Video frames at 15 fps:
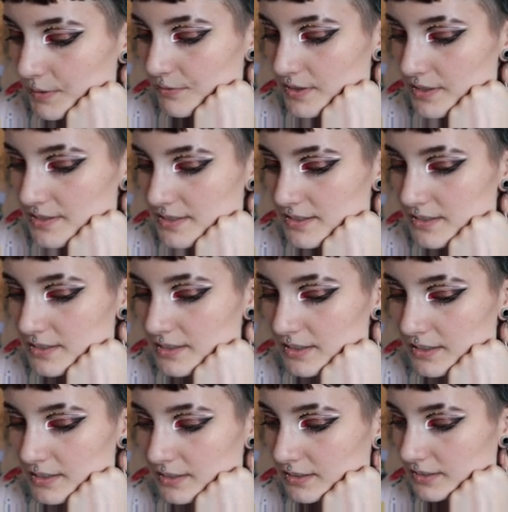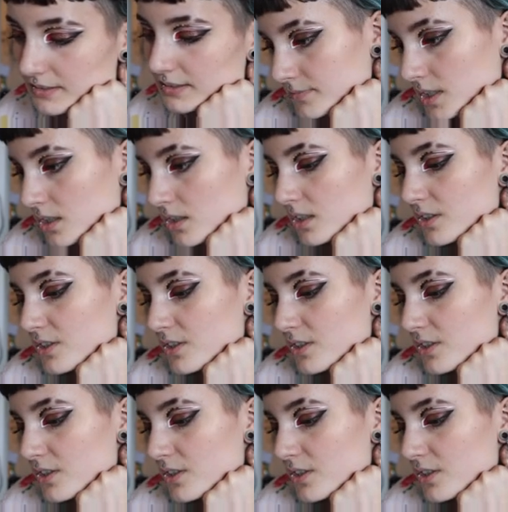by Frances Hardinge. Oh,